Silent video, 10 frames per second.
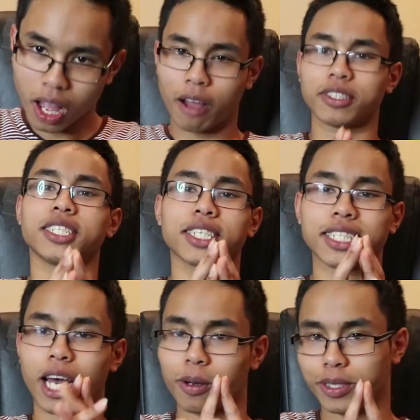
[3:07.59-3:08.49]
after six
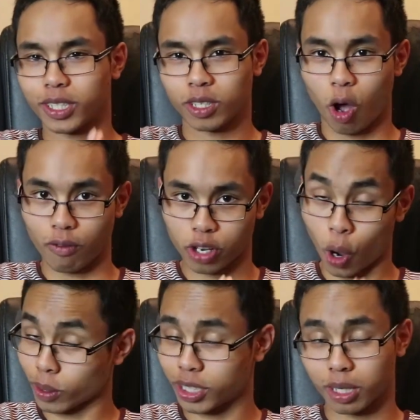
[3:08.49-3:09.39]
hours of
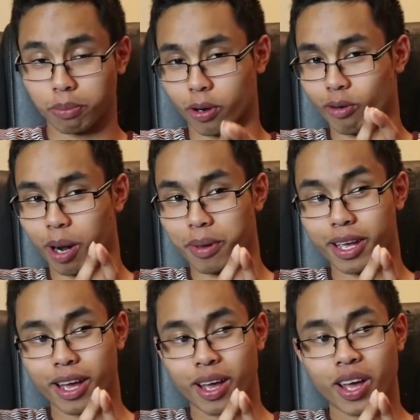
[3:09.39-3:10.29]
constant
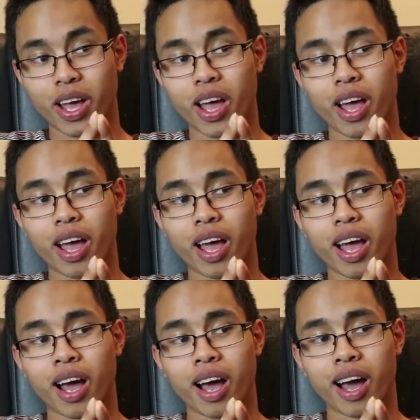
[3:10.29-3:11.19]
programming,
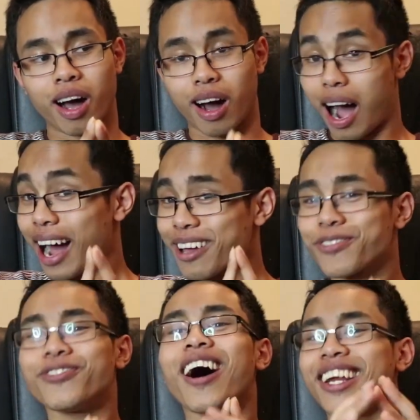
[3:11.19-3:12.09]
I
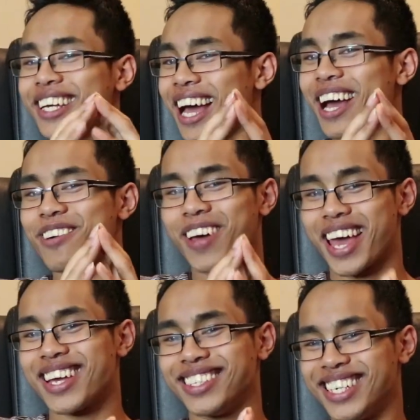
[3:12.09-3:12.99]
finally have
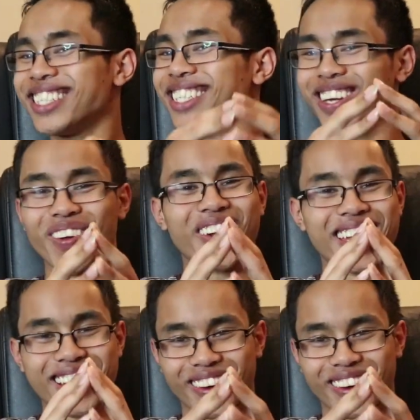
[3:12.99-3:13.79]
a decent looking